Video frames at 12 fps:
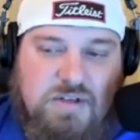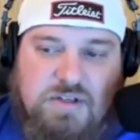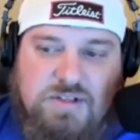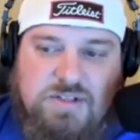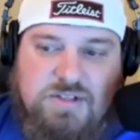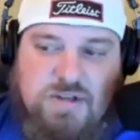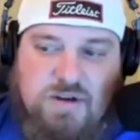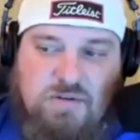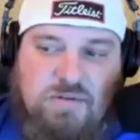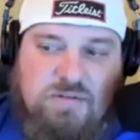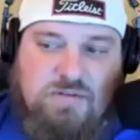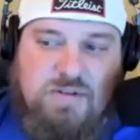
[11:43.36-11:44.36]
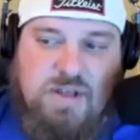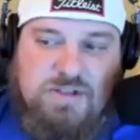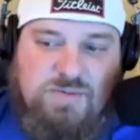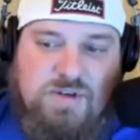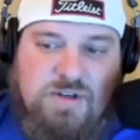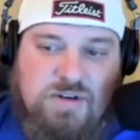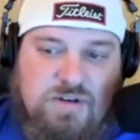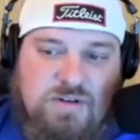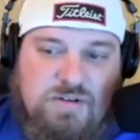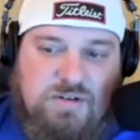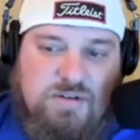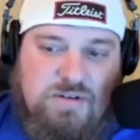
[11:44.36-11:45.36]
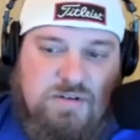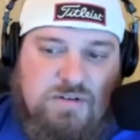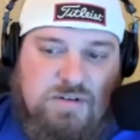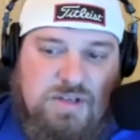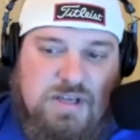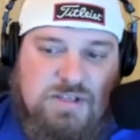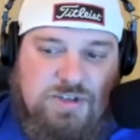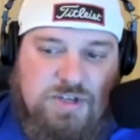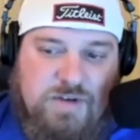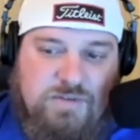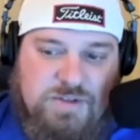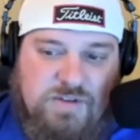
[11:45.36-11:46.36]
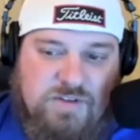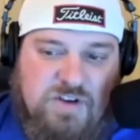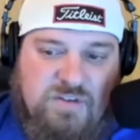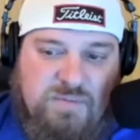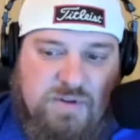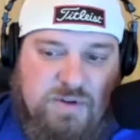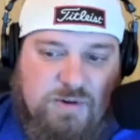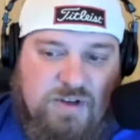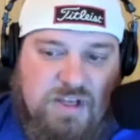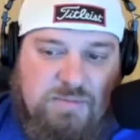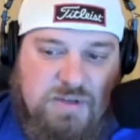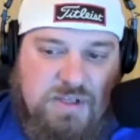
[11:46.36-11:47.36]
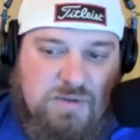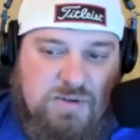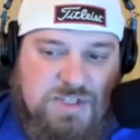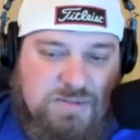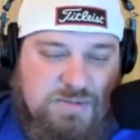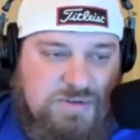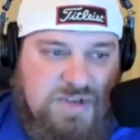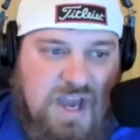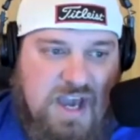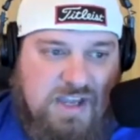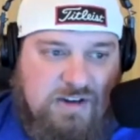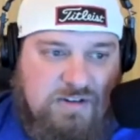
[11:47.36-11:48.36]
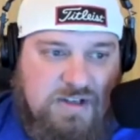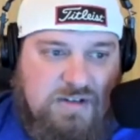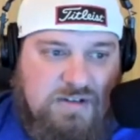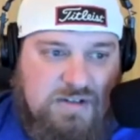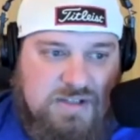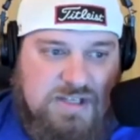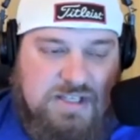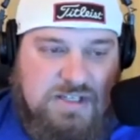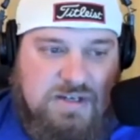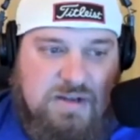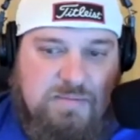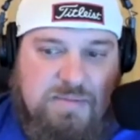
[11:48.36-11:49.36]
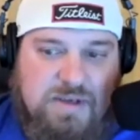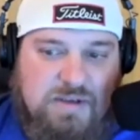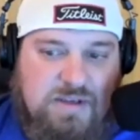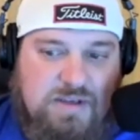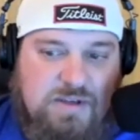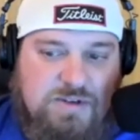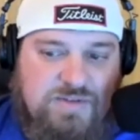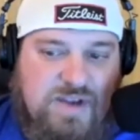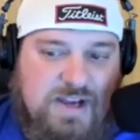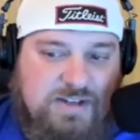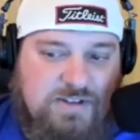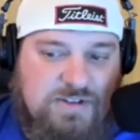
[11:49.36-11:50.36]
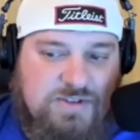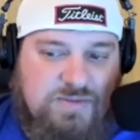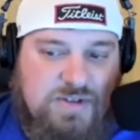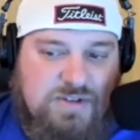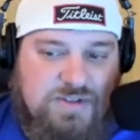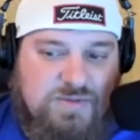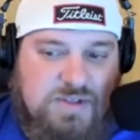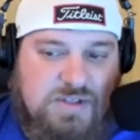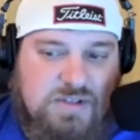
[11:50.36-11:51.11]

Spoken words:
So that's where, yes, drivers of the golf ball are great, but you want someone who's accurate because that's going to be a huge factor as well this week.